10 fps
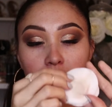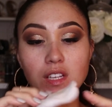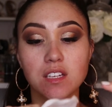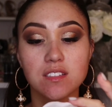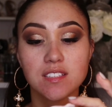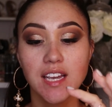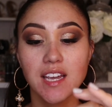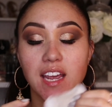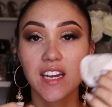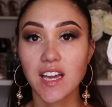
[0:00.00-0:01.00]
Can
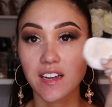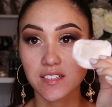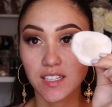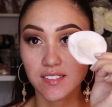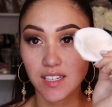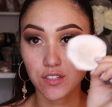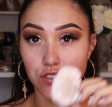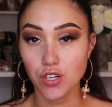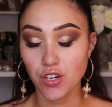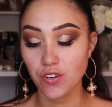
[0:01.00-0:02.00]
see any excess like
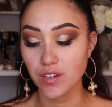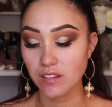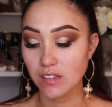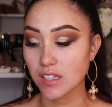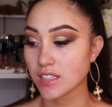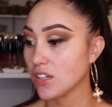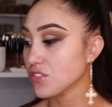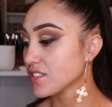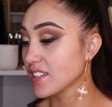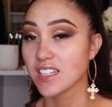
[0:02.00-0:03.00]
dirt or anything like that on
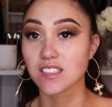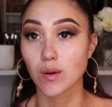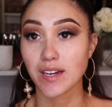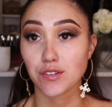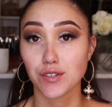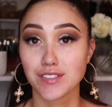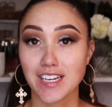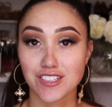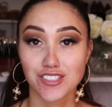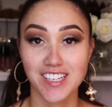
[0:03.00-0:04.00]
your skin. It's quite gross
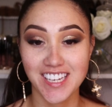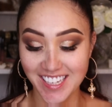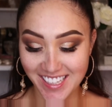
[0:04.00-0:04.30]
actually.